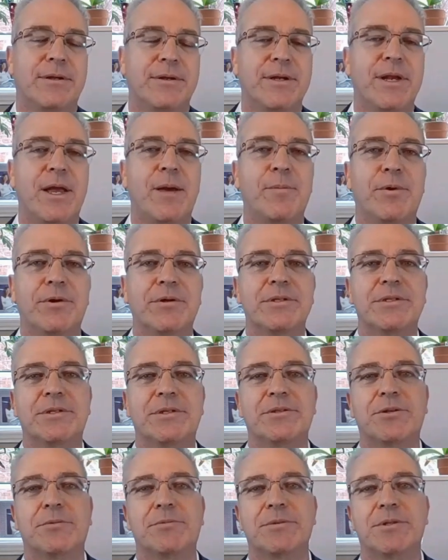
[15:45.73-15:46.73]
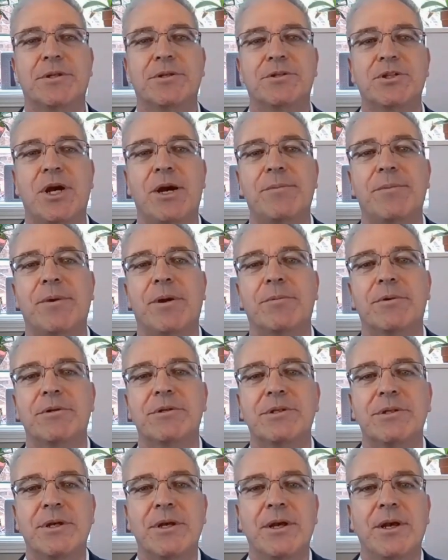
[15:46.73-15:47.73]
numbers in terms of the job
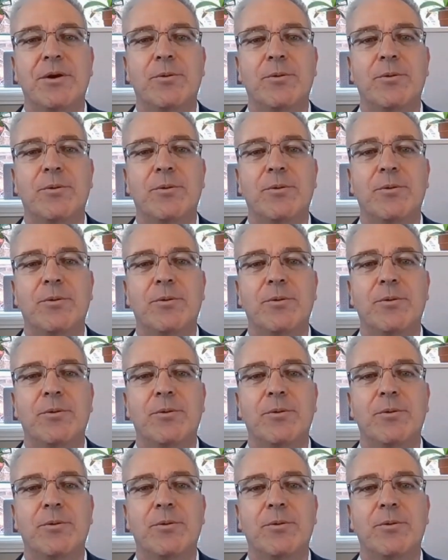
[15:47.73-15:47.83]
numbers,